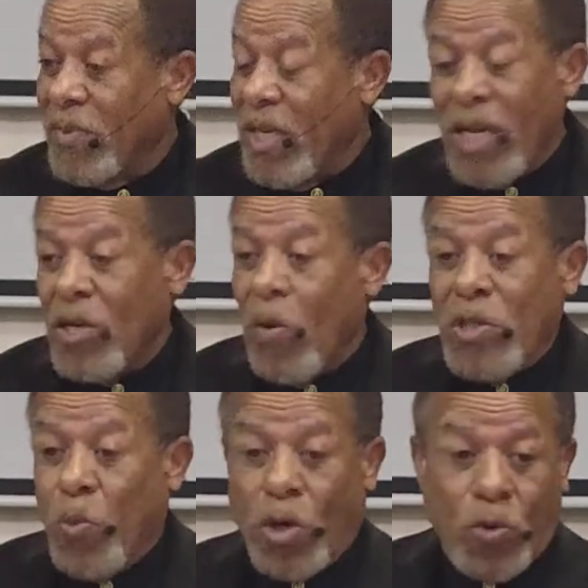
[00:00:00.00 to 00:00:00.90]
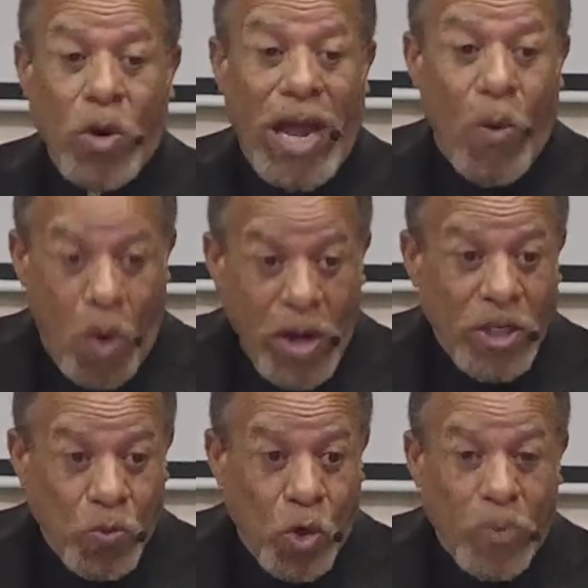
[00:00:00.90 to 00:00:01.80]
It doesn't always work the way I want it
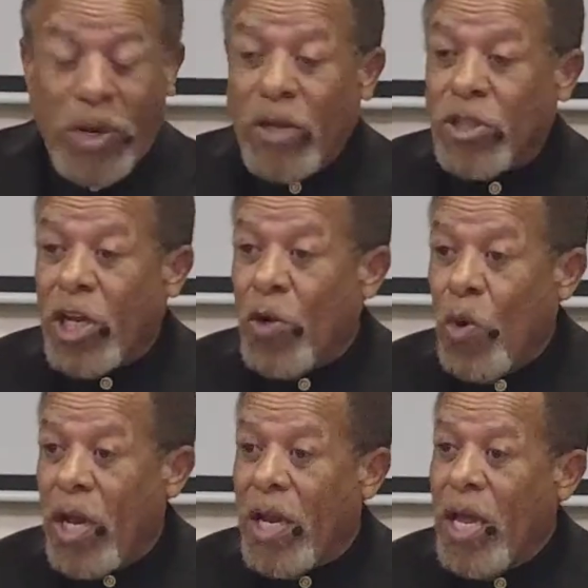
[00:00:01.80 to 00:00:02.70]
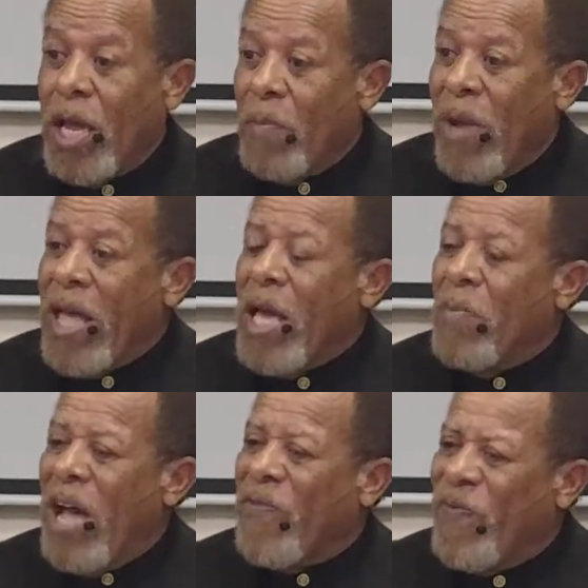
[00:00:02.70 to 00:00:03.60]
to work, but I'll tell you what.
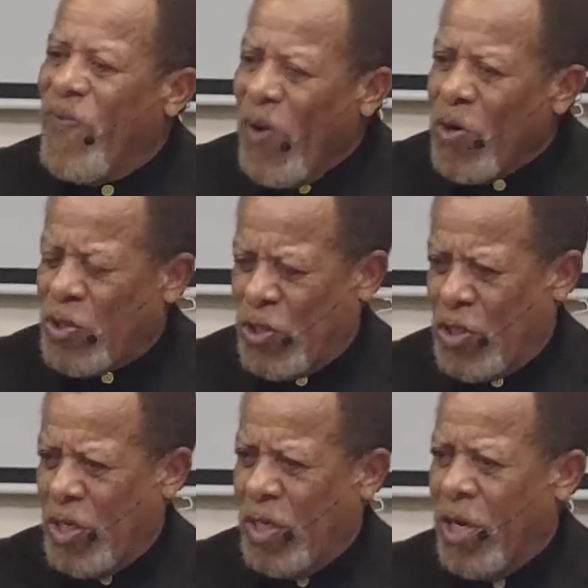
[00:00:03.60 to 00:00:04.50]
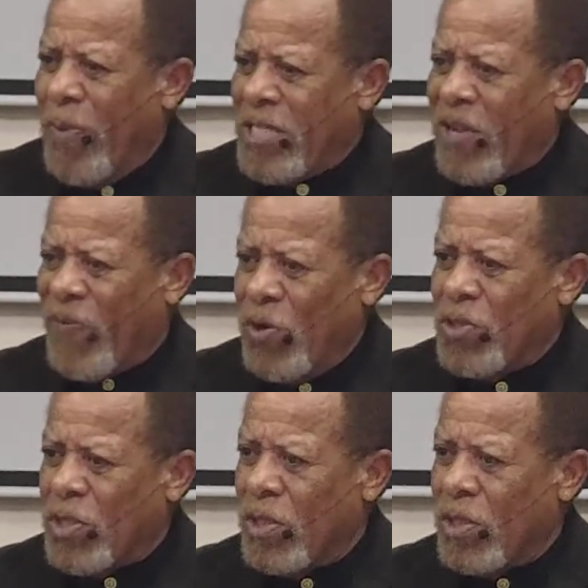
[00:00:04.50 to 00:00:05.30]
My first, everybody say first.